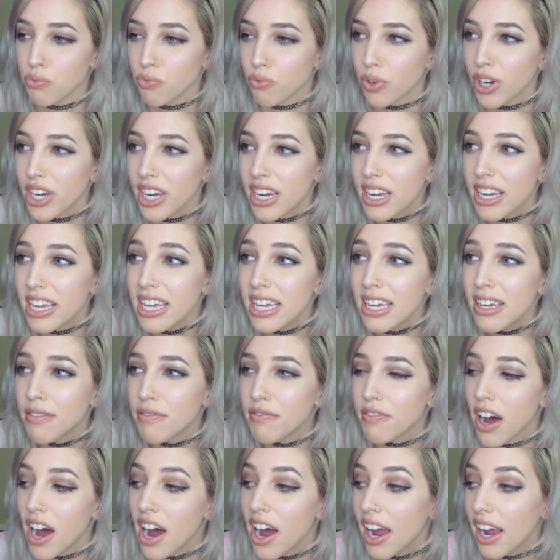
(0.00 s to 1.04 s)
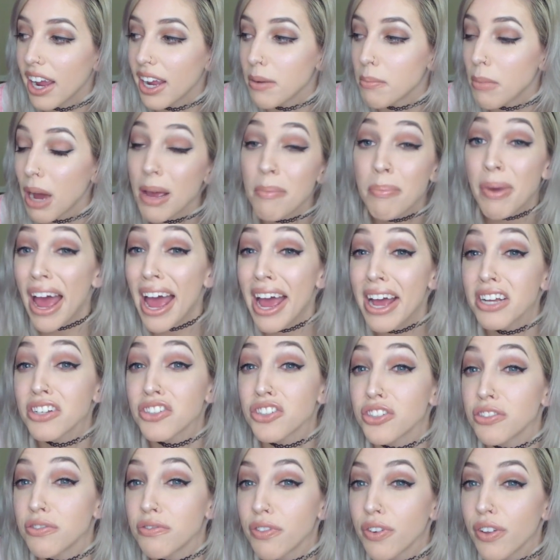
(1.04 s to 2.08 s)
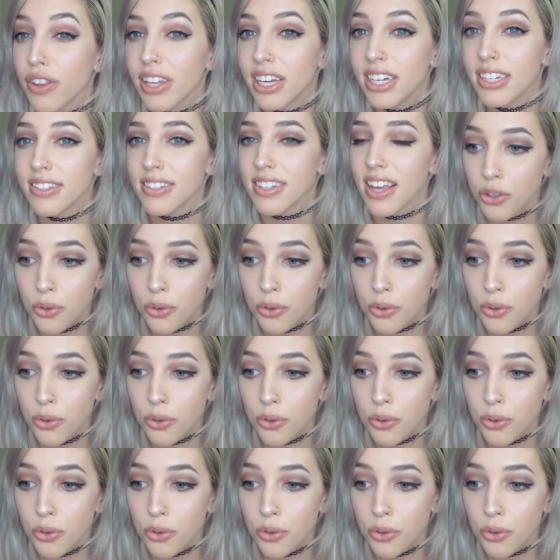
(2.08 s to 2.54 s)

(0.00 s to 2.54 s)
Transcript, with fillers: refine my passion for this.